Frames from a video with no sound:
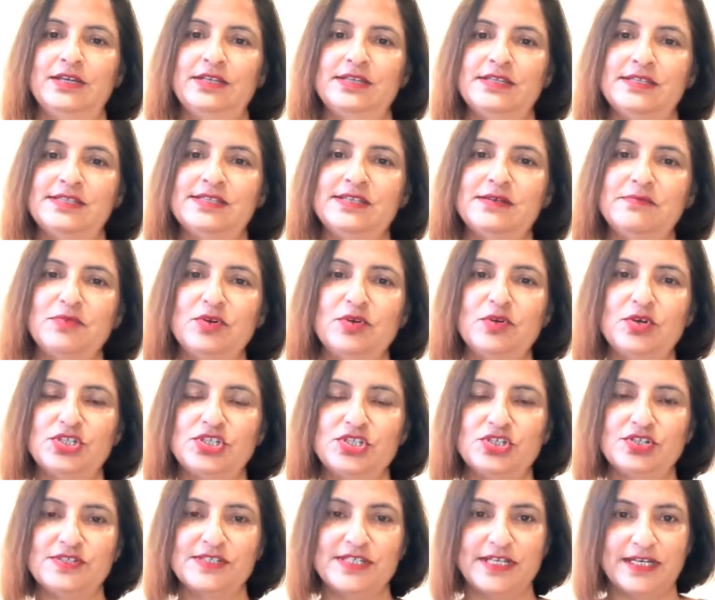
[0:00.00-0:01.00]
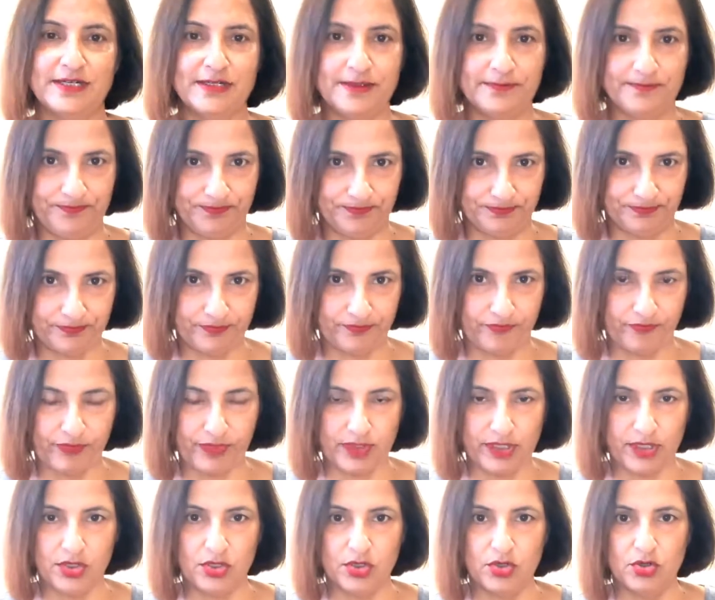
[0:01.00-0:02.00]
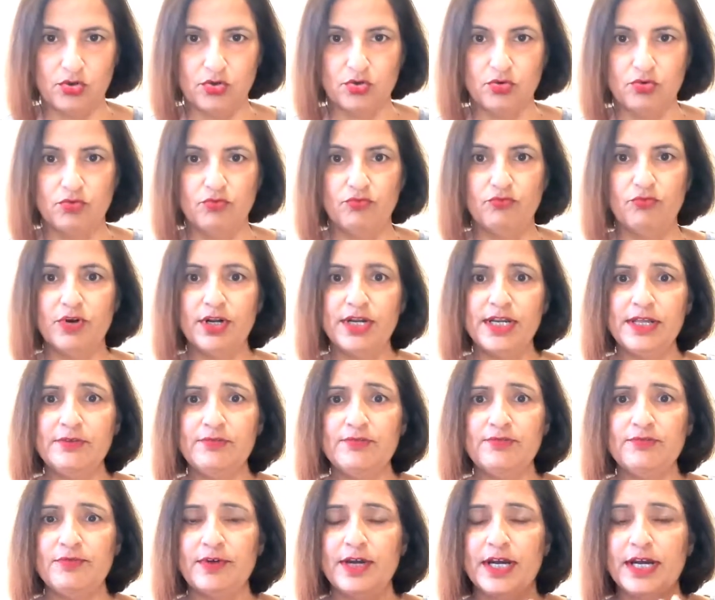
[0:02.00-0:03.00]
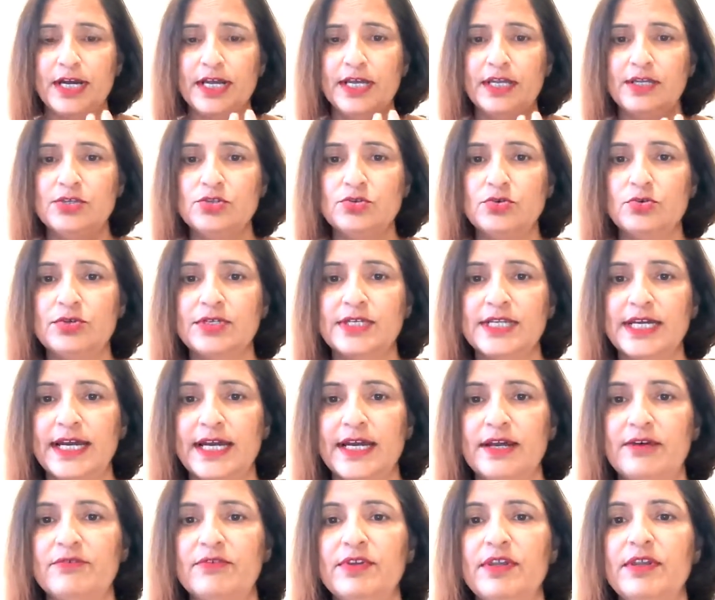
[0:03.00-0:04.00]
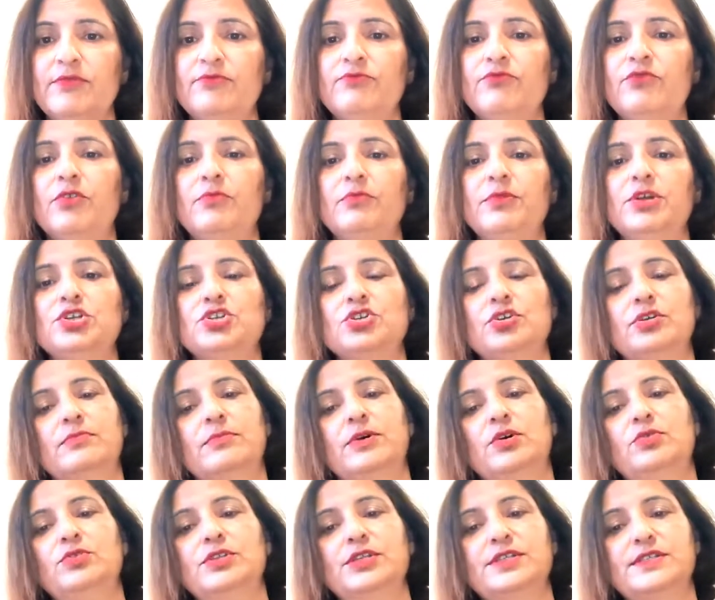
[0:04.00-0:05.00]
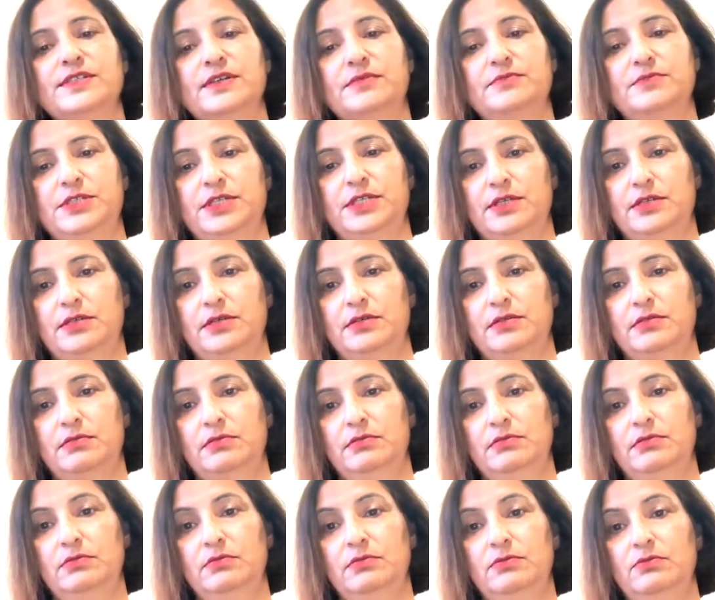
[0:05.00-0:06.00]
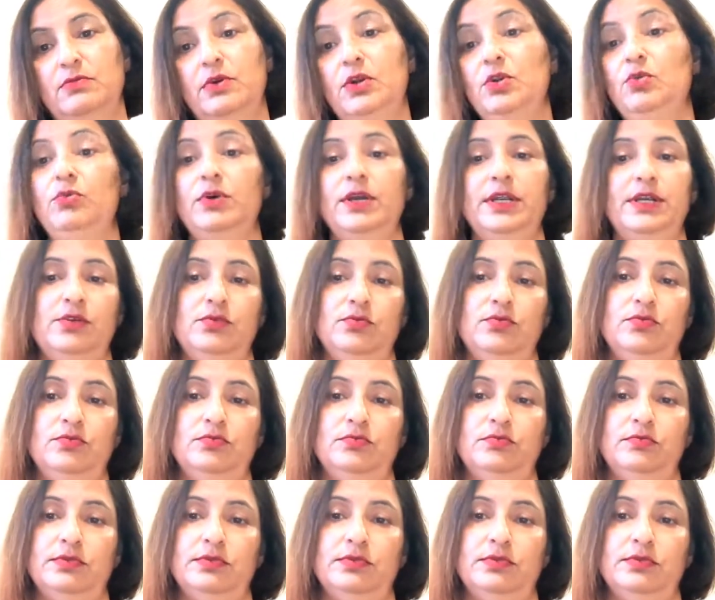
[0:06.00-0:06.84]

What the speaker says: Some questions are, what if I don't have information about the subject? What do I do?